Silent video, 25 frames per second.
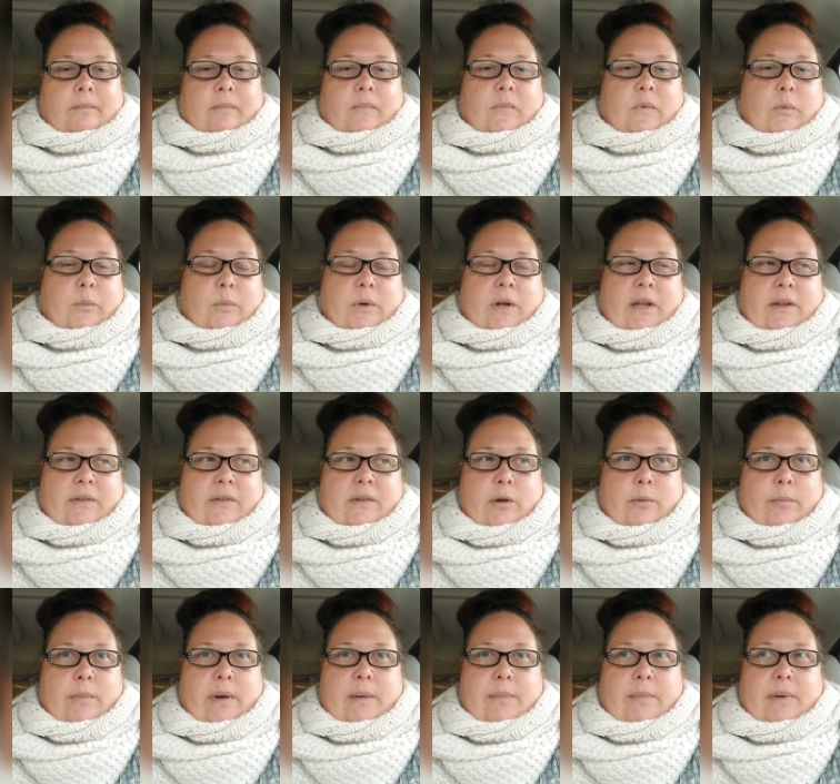When I sell
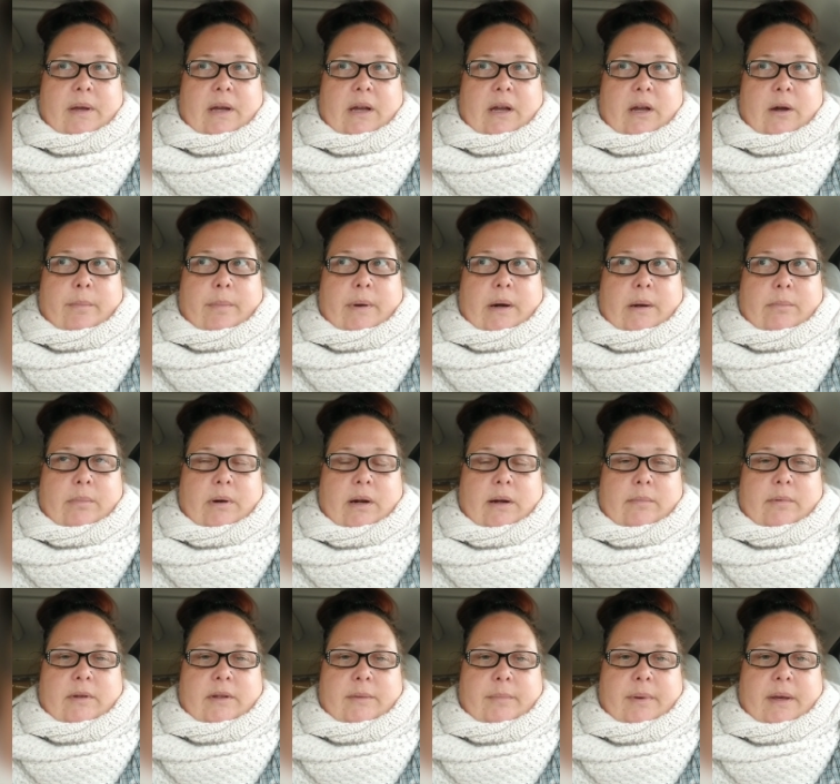my pickup, I'll
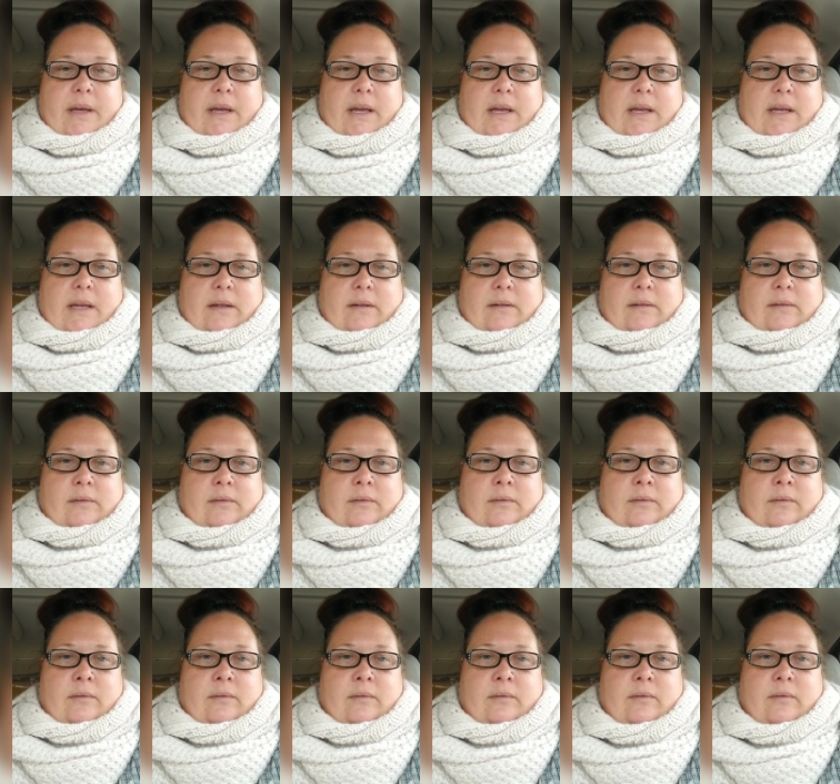probably pay
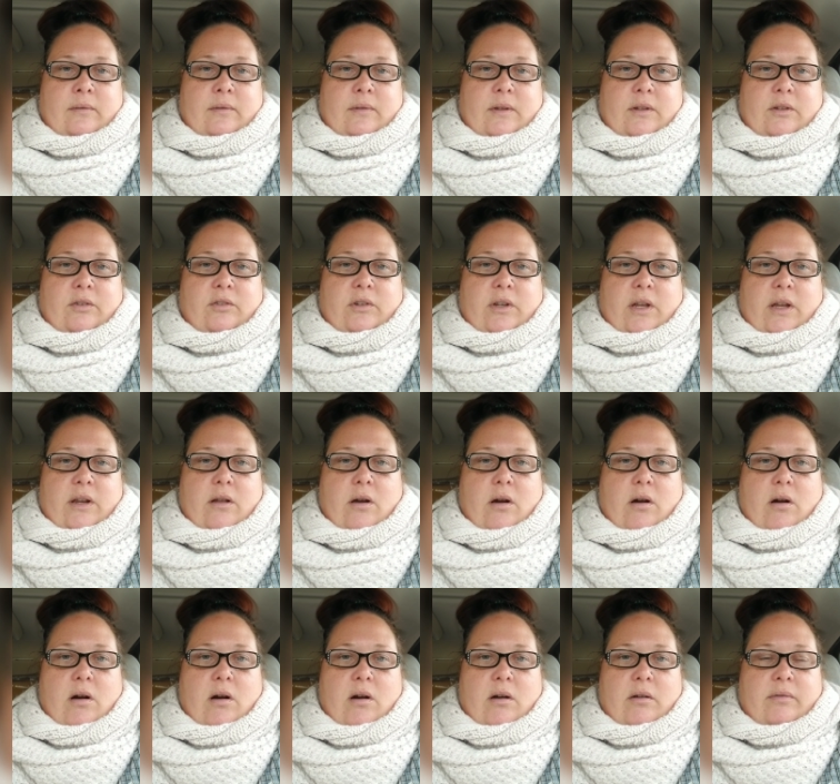the shed
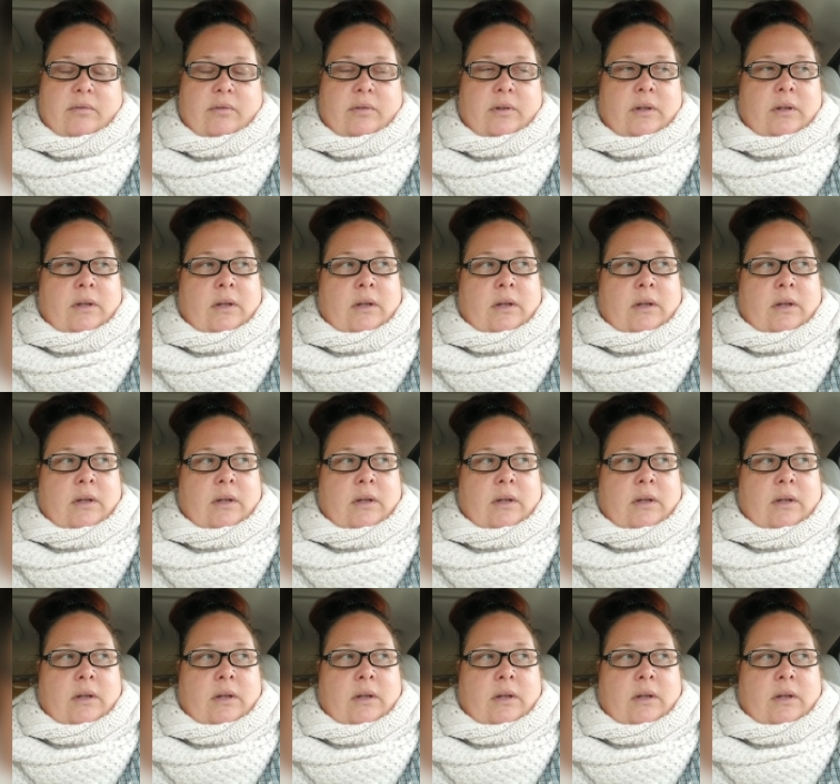off,